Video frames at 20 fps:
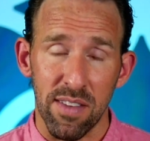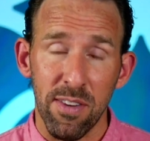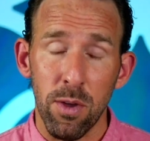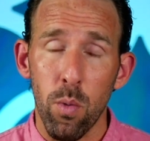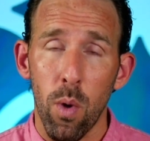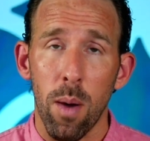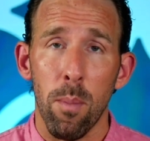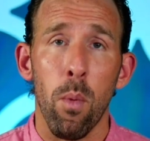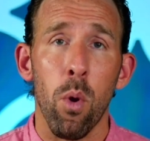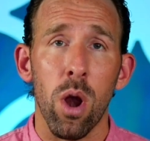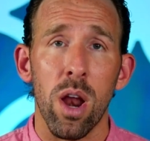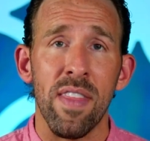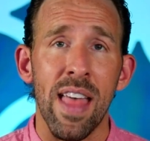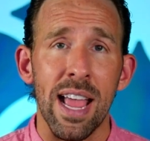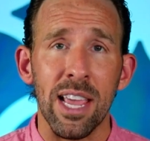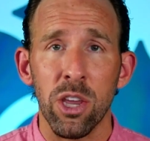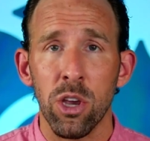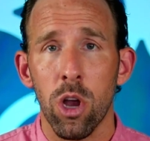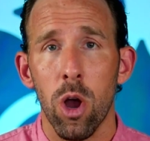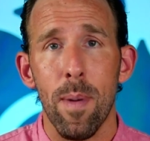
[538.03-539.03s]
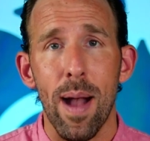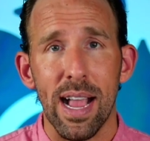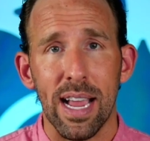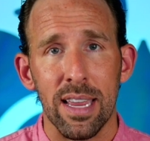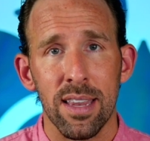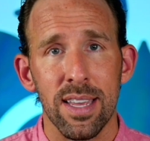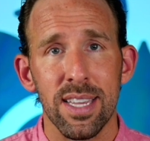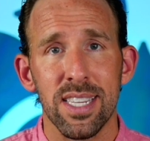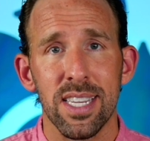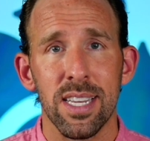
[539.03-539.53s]
If you want more on that, you can go back
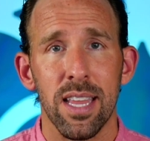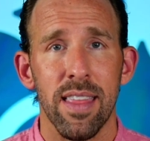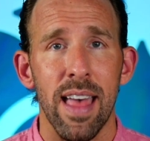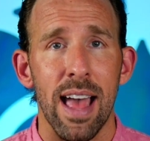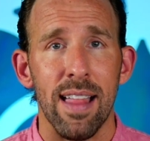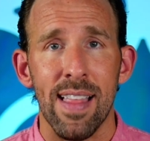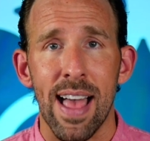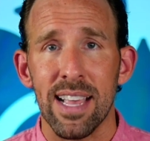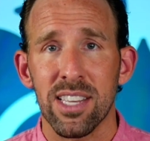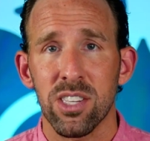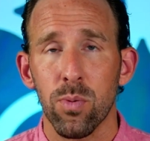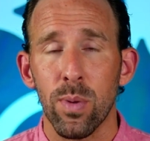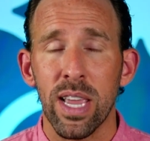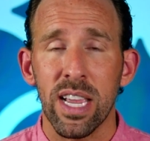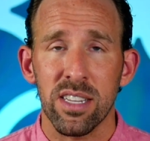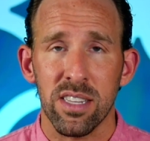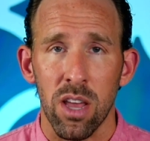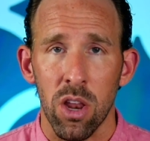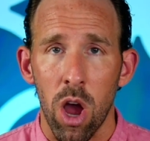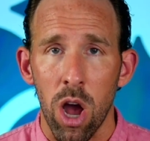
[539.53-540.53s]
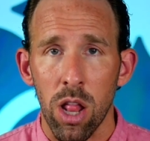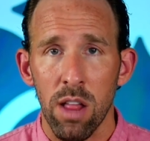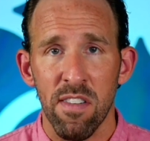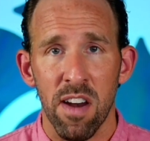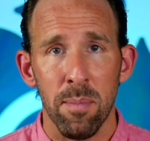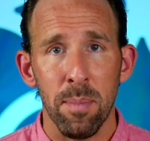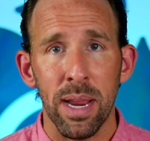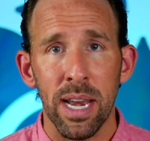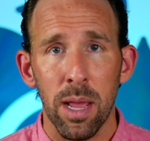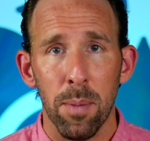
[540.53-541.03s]
and listen to that last week. It's on all of
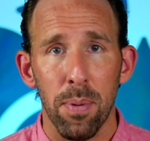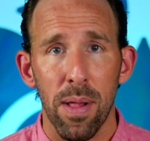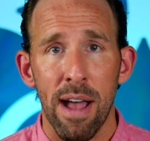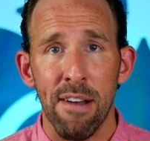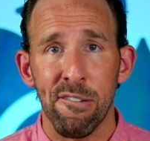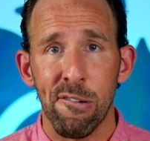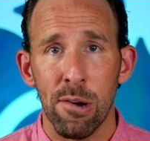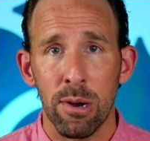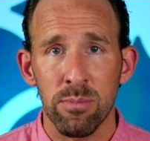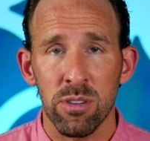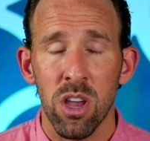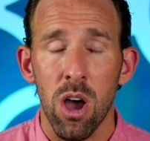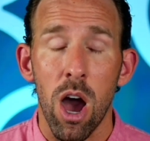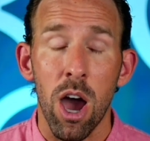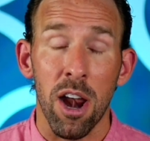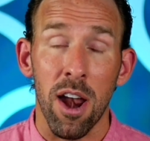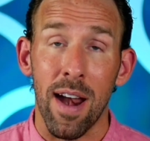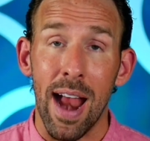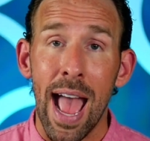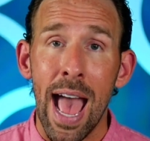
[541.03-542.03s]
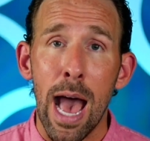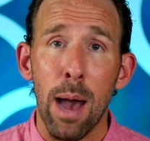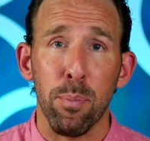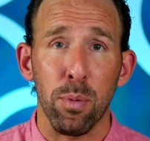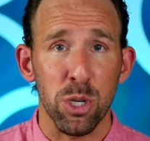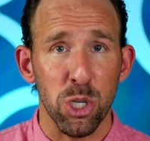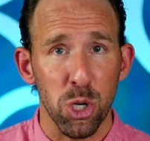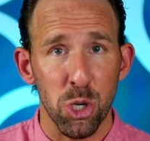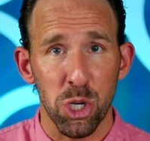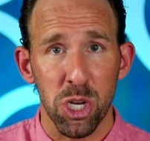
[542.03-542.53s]
our media platforms, on our app,
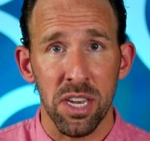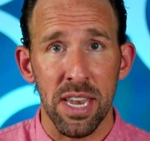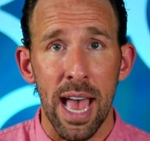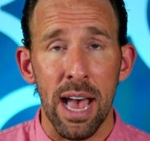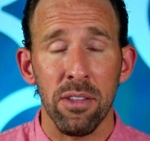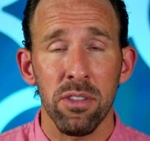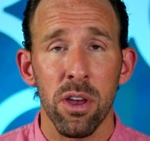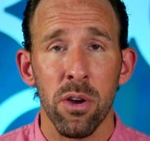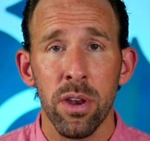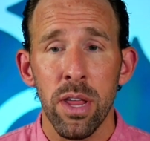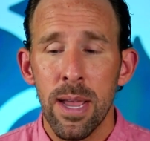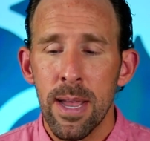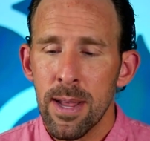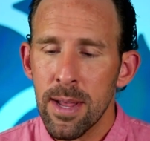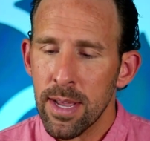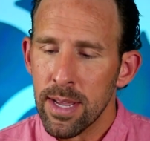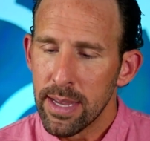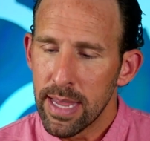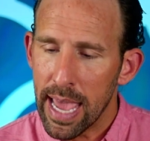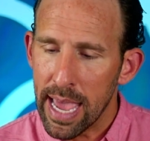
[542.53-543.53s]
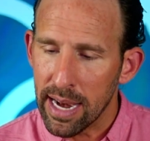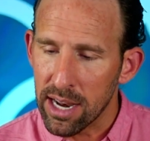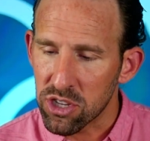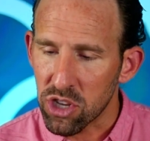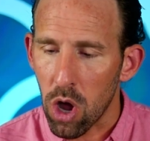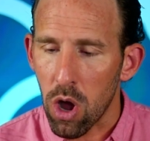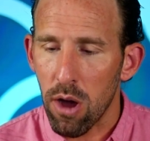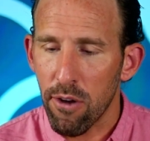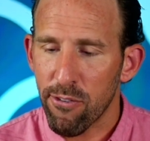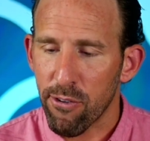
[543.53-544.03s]
which you should download, and
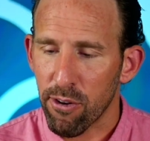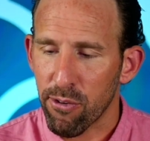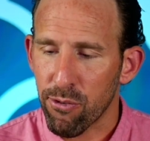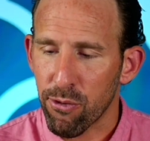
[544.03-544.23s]
it's all for